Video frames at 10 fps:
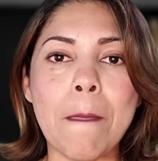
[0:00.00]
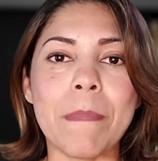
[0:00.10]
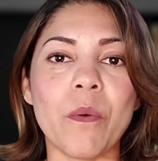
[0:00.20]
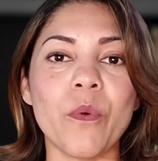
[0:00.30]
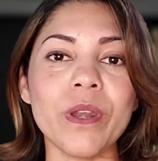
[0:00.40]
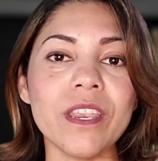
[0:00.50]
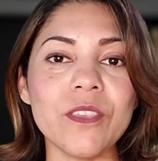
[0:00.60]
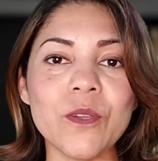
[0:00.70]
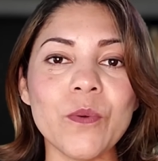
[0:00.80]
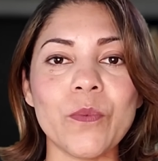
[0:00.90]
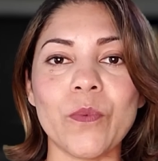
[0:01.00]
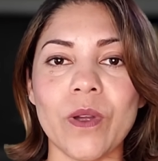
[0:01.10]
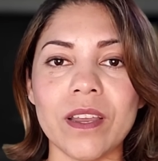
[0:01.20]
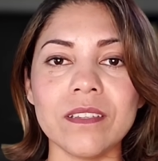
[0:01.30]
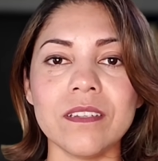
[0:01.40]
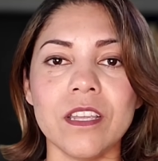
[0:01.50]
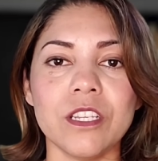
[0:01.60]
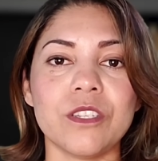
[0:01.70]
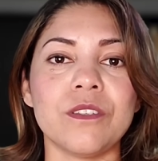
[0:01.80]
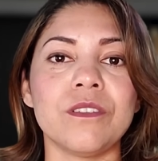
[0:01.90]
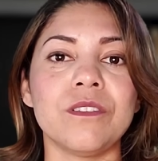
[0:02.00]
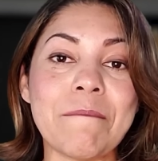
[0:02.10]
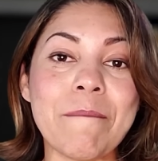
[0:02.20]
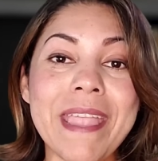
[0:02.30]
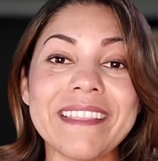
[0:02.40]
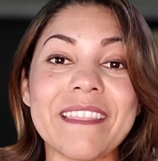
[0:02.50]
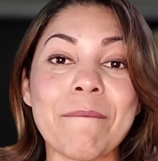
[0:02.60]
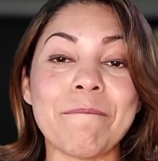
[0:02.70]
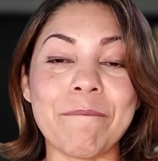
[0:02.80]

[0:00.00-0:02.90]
but wouldn't you want to make the